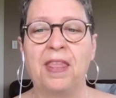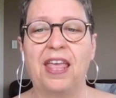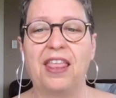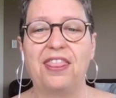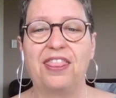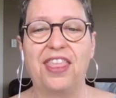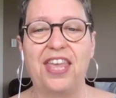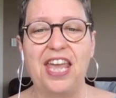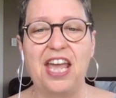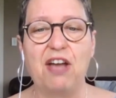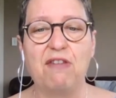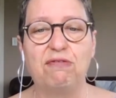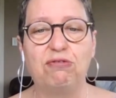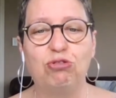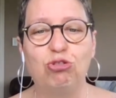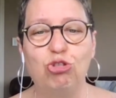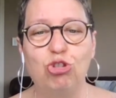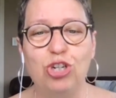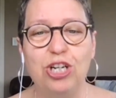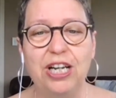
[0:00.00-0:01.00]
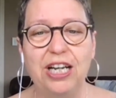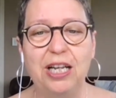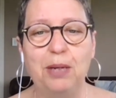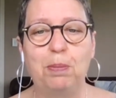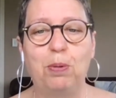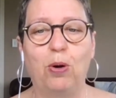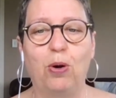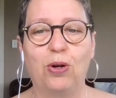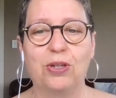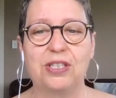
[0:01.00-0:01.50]
they have really
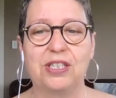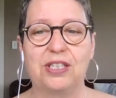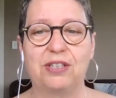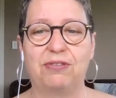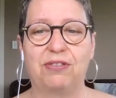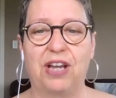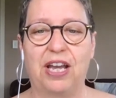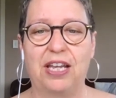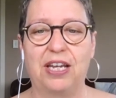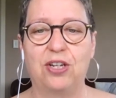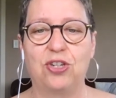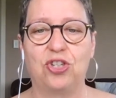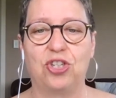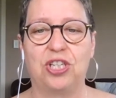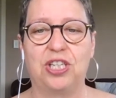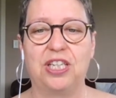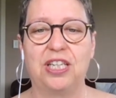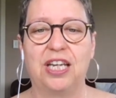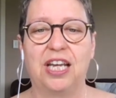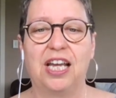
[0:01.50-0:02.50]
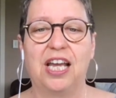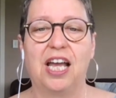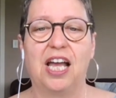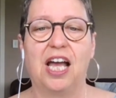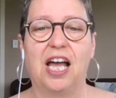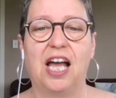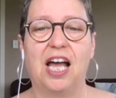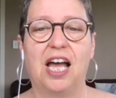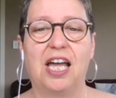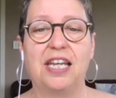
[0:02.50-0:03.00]
positive energy,
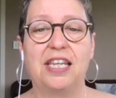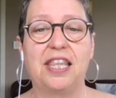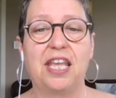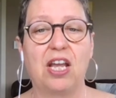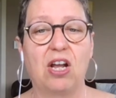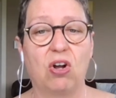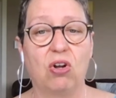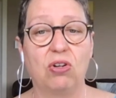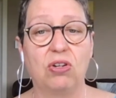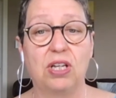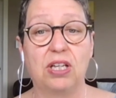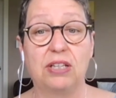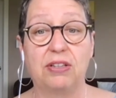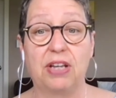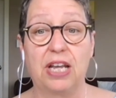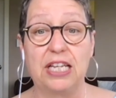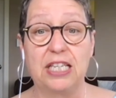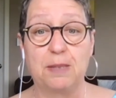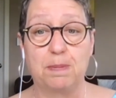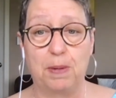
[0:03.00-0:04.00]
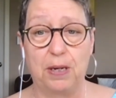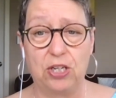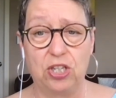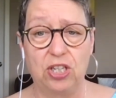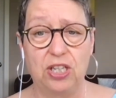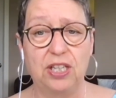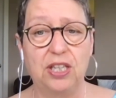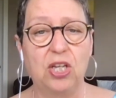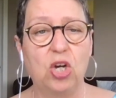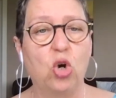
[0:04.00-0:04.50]
and they all,
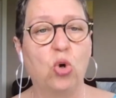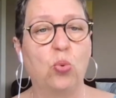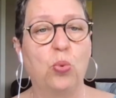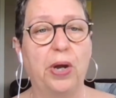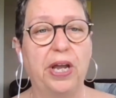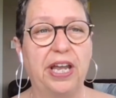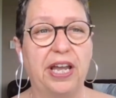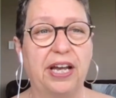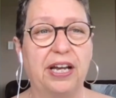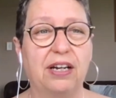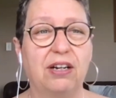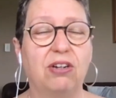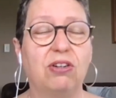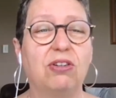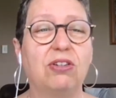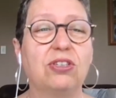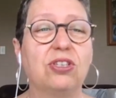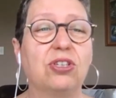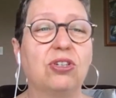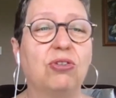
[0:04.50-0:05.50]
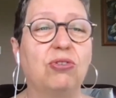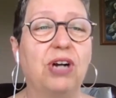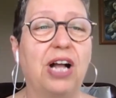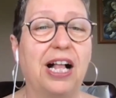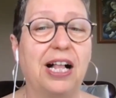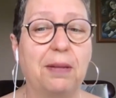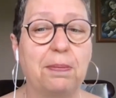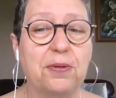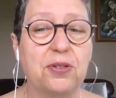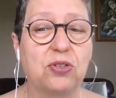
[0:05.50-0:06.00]
especially the hawea, also
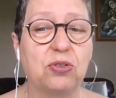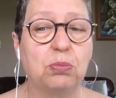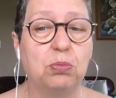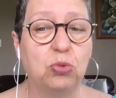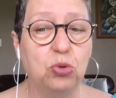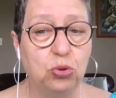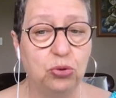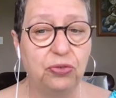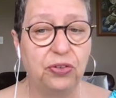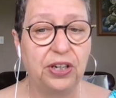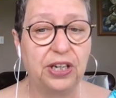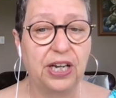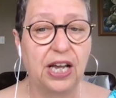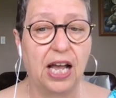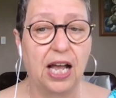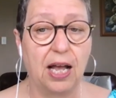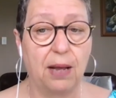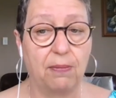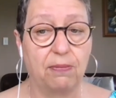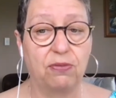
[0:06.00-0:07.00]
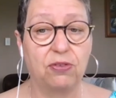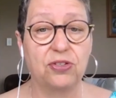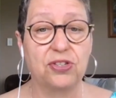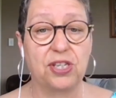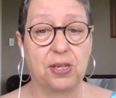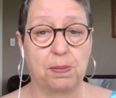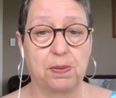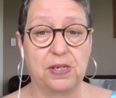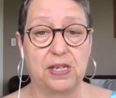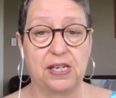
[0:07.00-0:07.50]
helps removing harmful
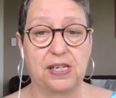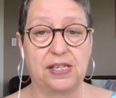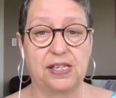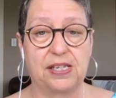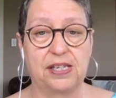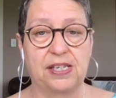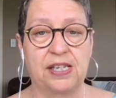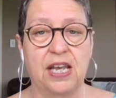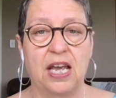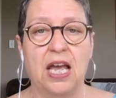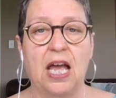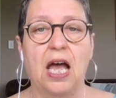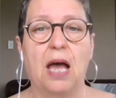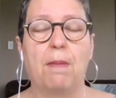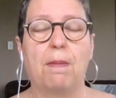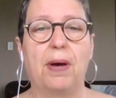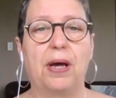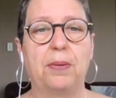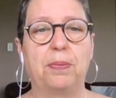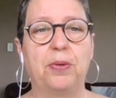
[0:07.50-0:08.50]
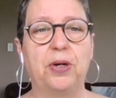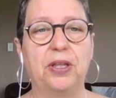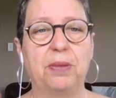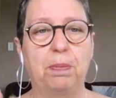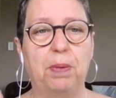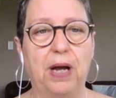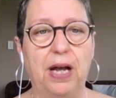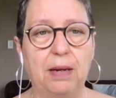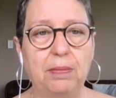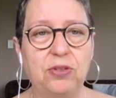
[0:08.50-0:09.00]
substances. But with
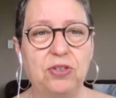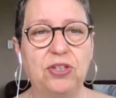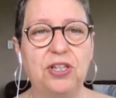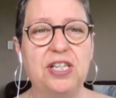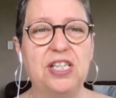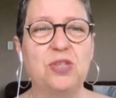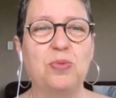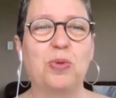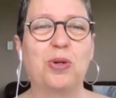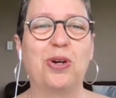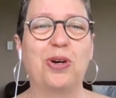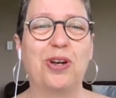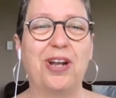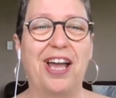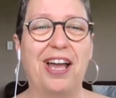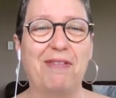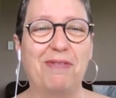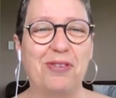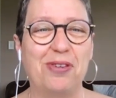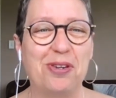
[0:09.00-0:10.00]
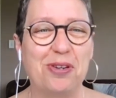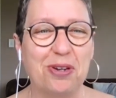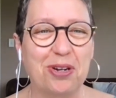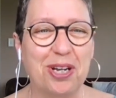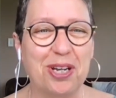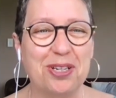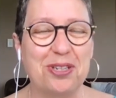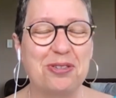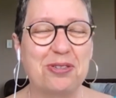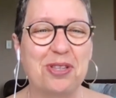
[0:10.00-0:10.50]
palm trees, we're going to have a look
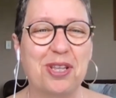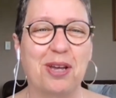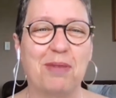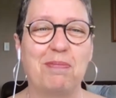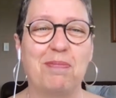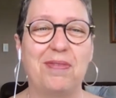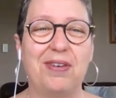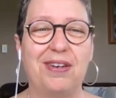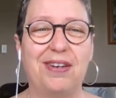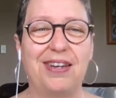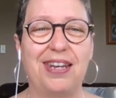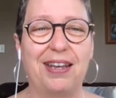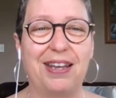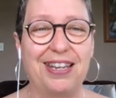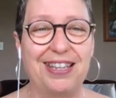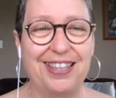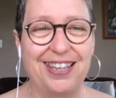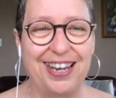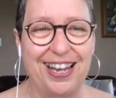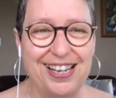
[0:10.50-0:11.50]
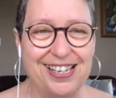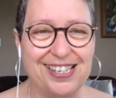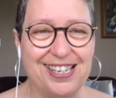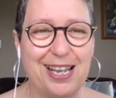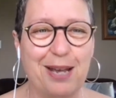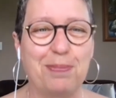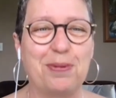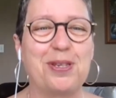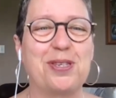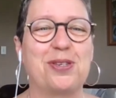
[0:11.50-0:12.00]
into them in the next
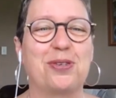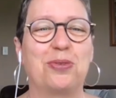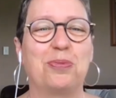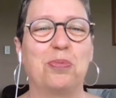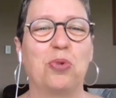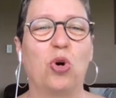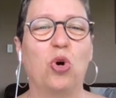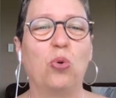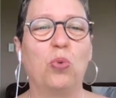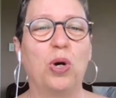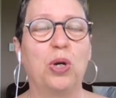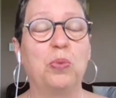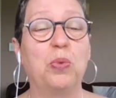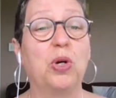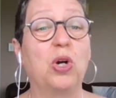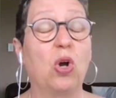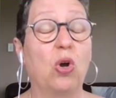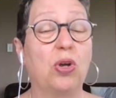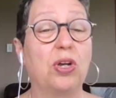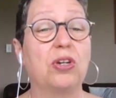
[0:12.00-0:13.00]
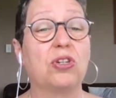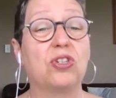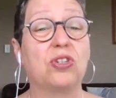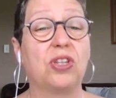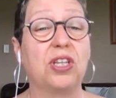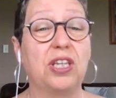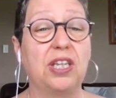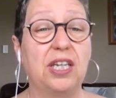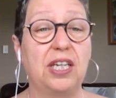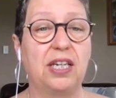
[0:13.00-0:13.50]
episode more, when we're going into
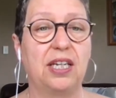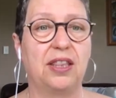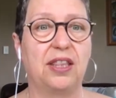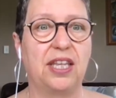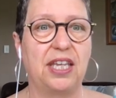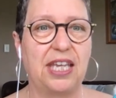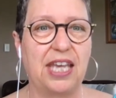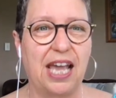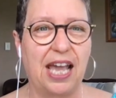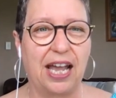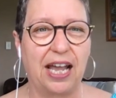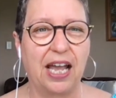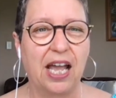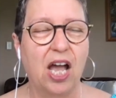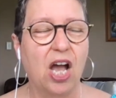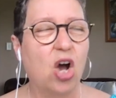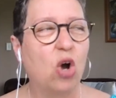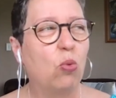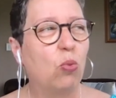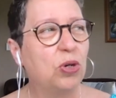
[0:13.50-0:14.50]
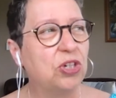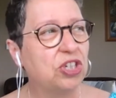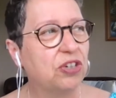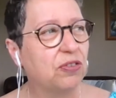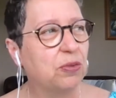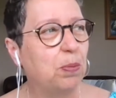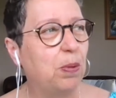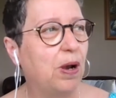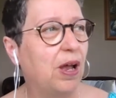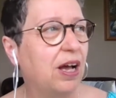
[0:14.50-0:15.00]
the yin and the yang, which of
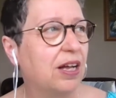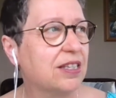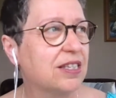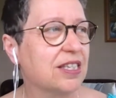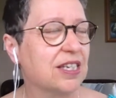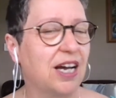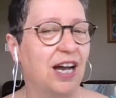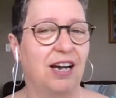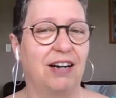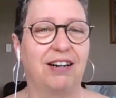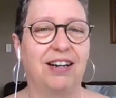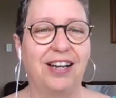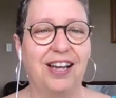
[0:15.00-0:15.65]
the plants are